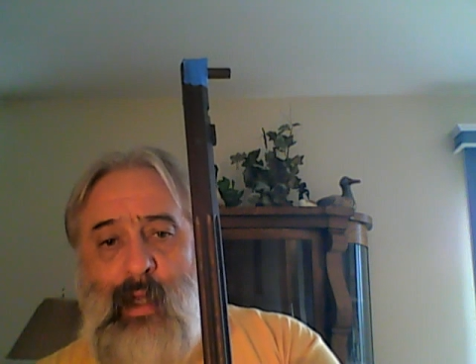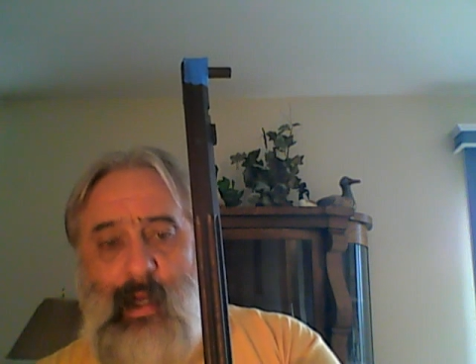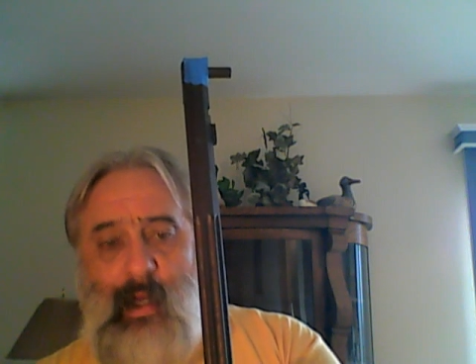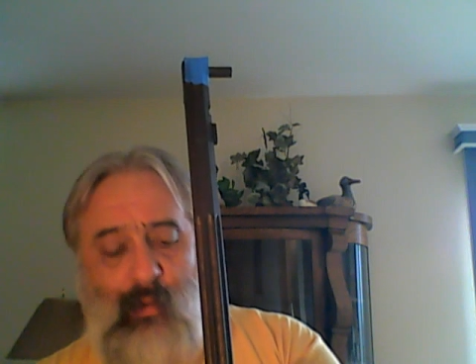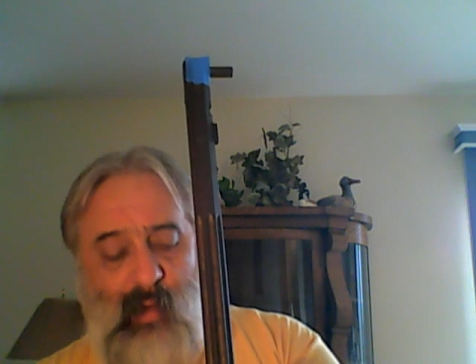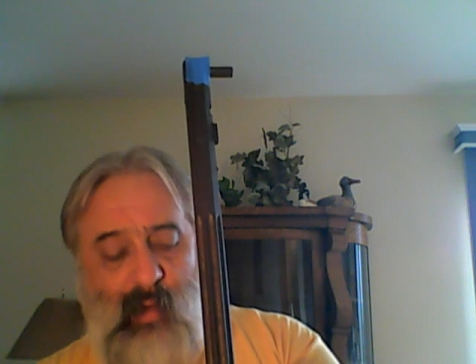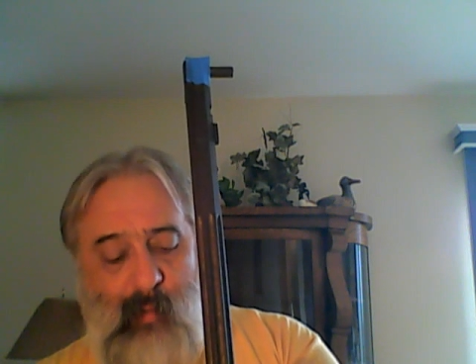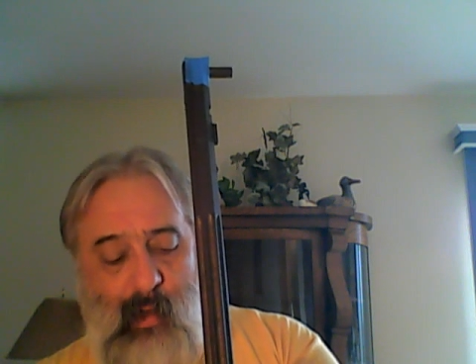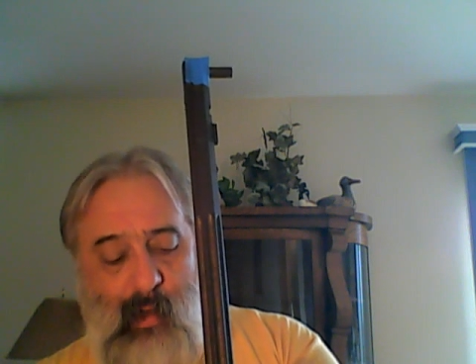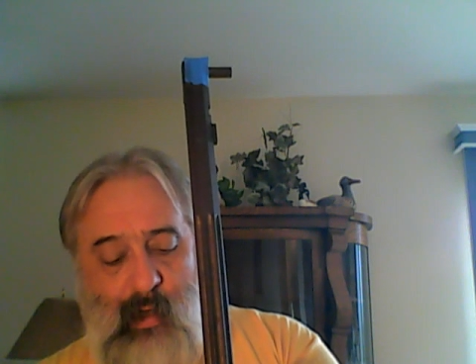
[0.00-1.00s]
I told him,
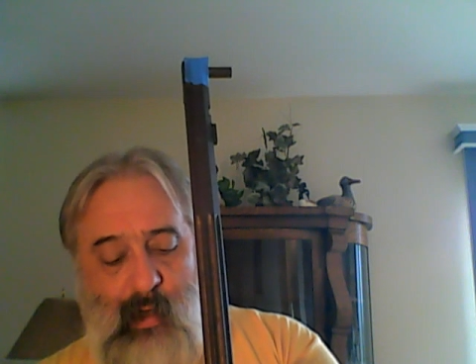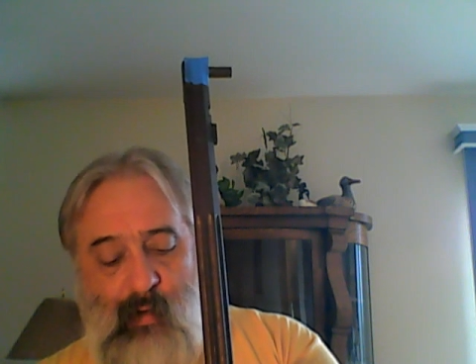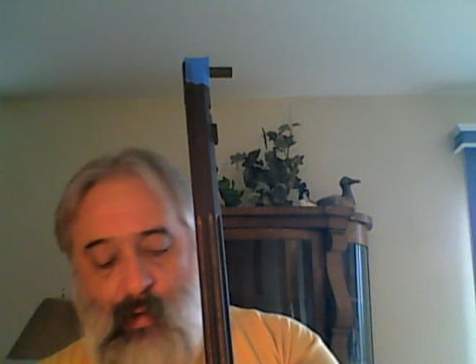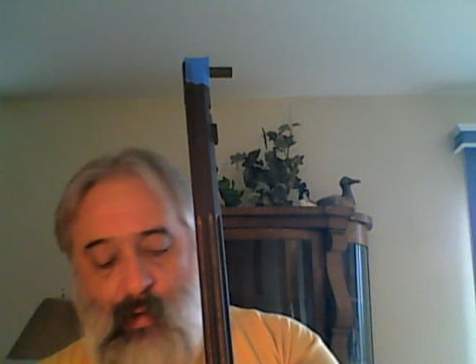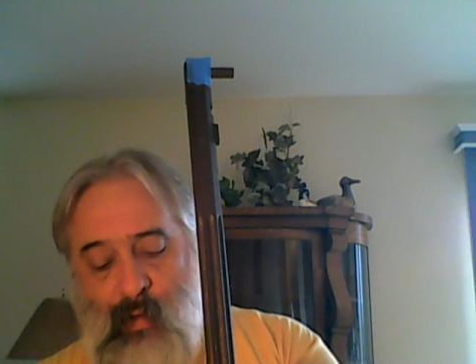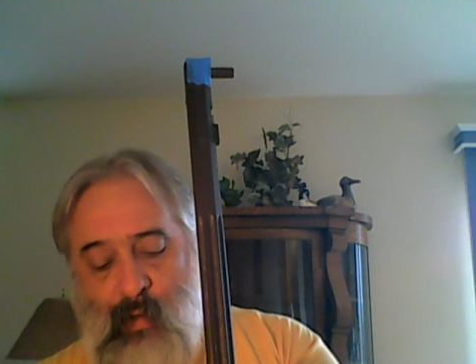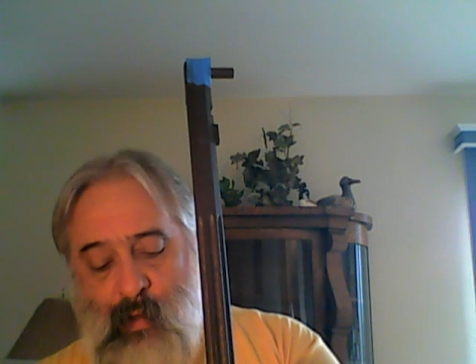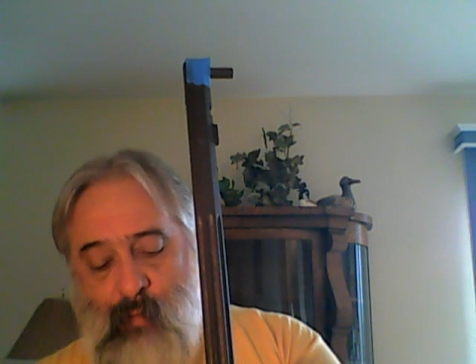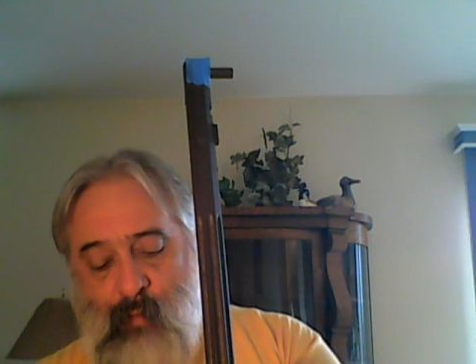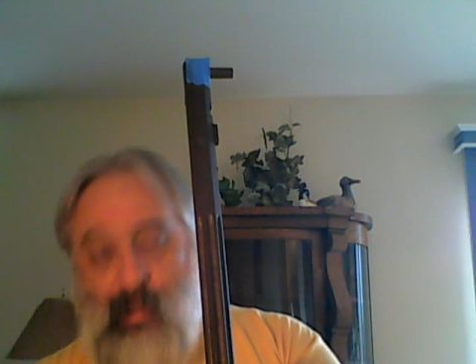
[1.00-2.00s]
you know,
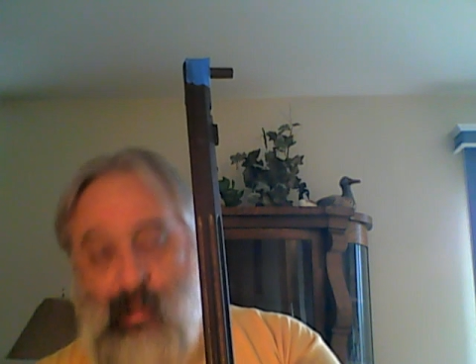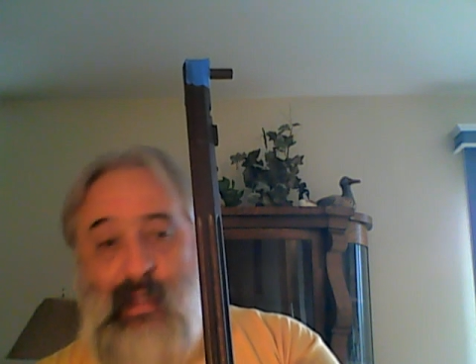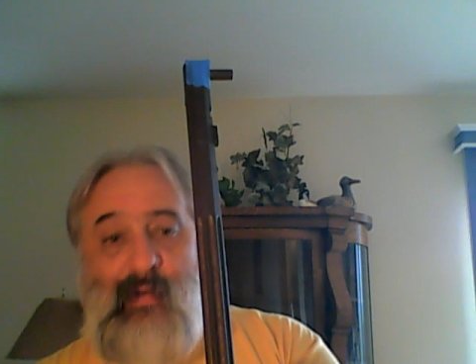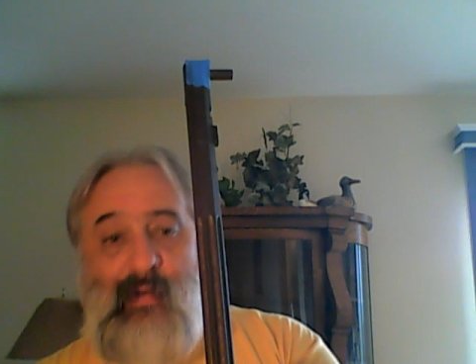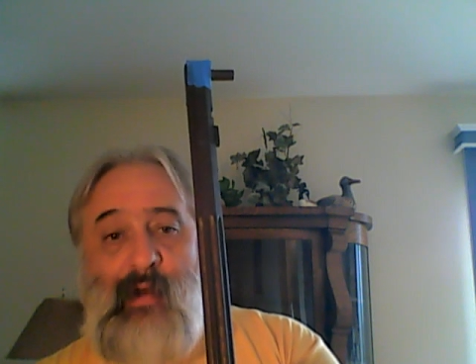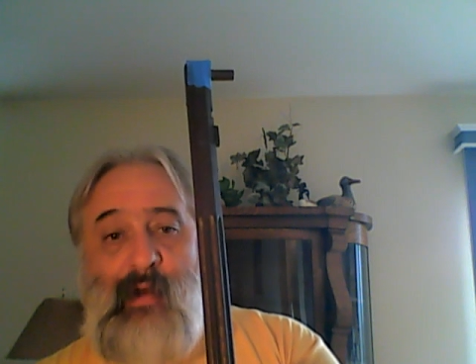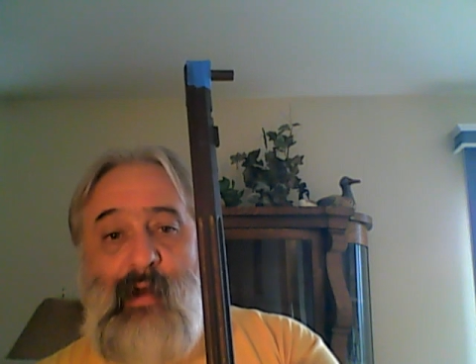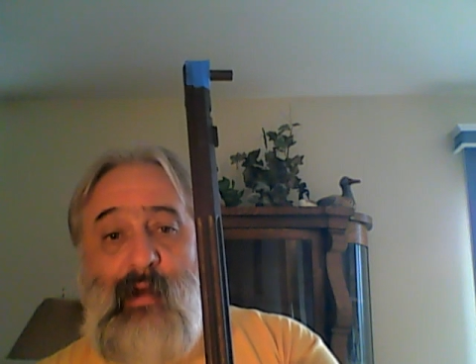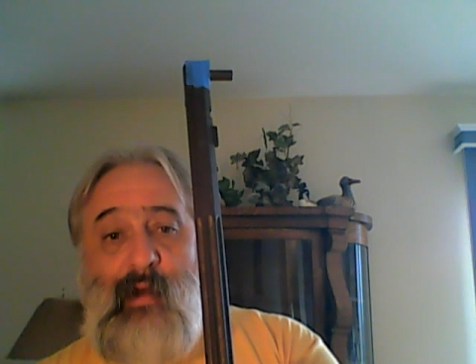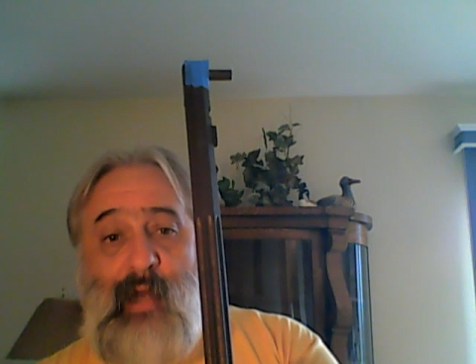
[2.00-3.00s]
about the $700
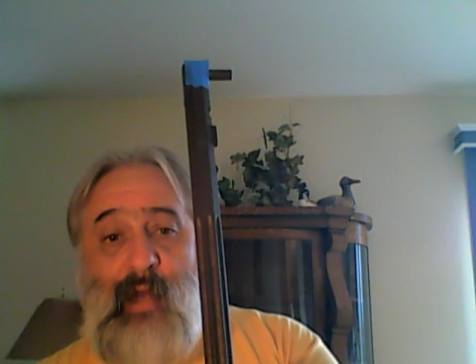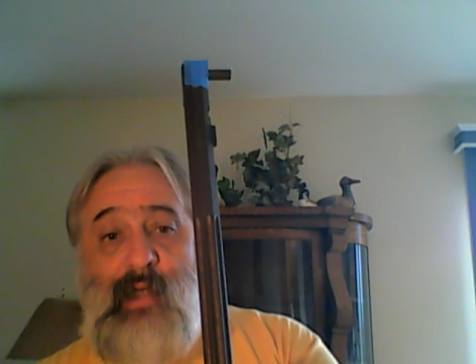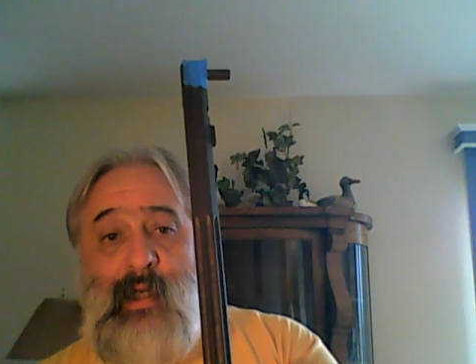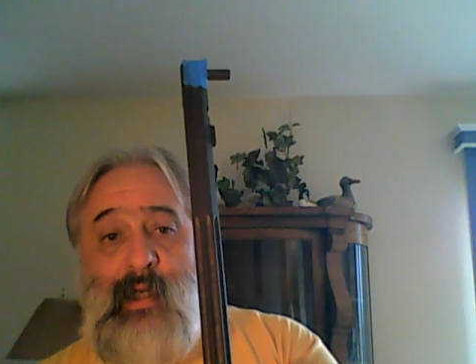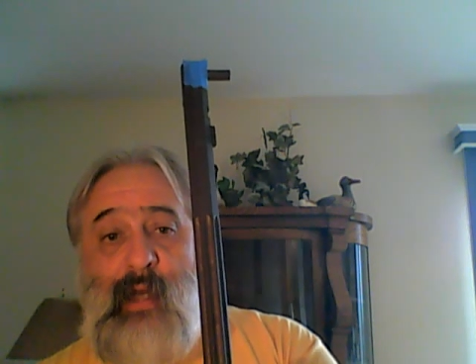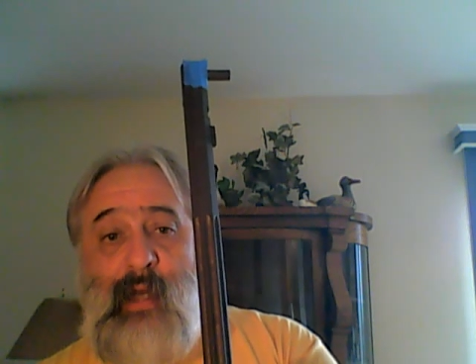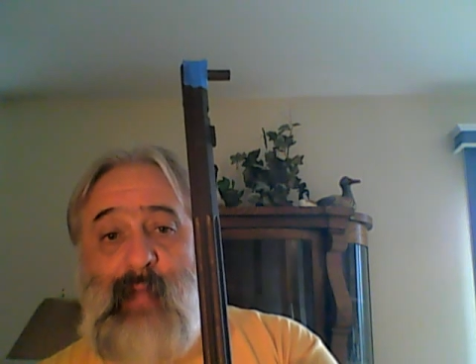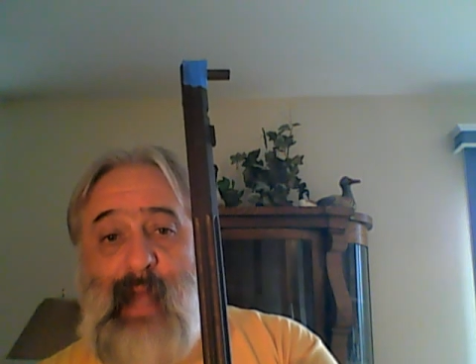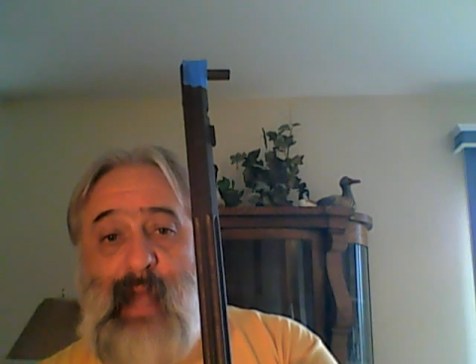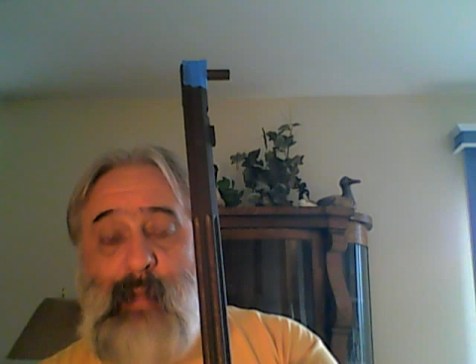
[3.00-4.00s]
range, I'd
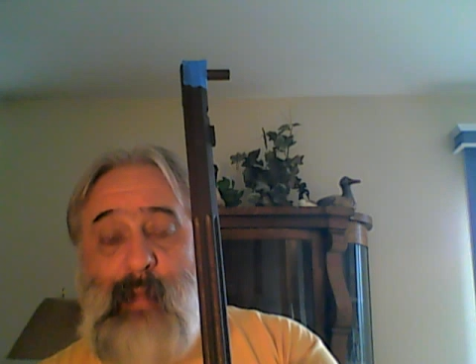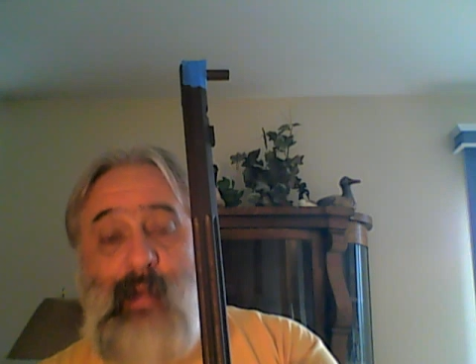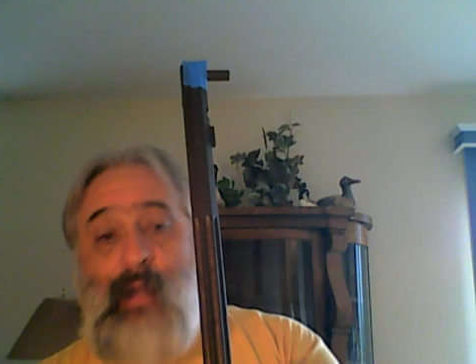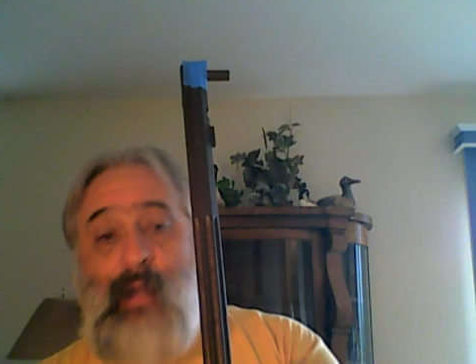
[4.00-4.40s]
be happy.